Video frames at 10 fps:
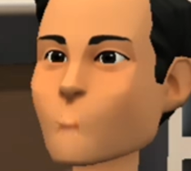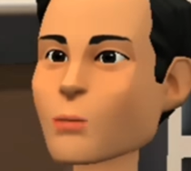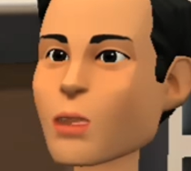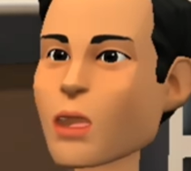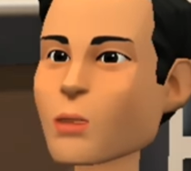
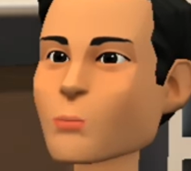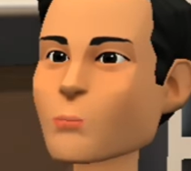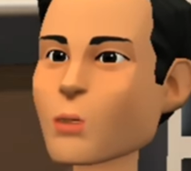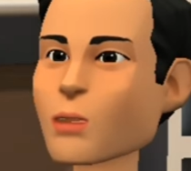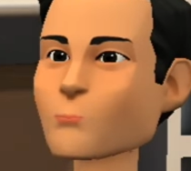Mihiraa,
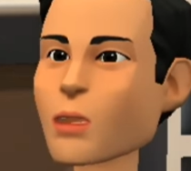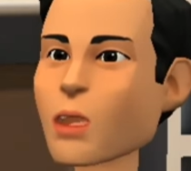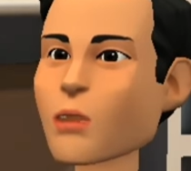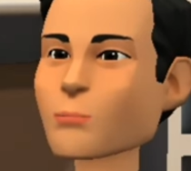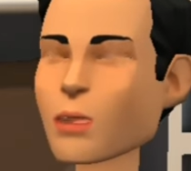I hope the
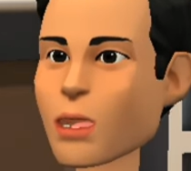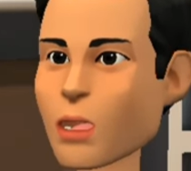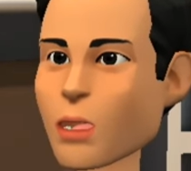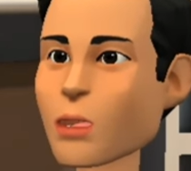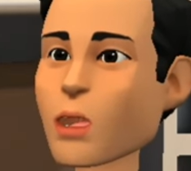
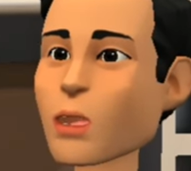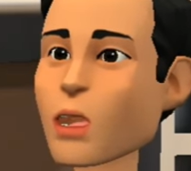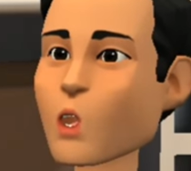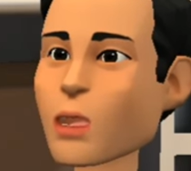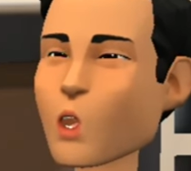information is clear
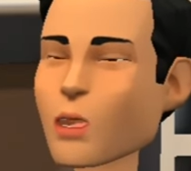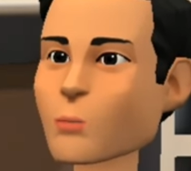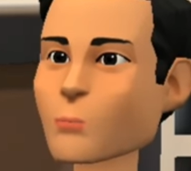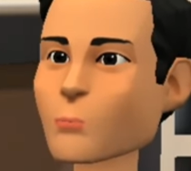to you.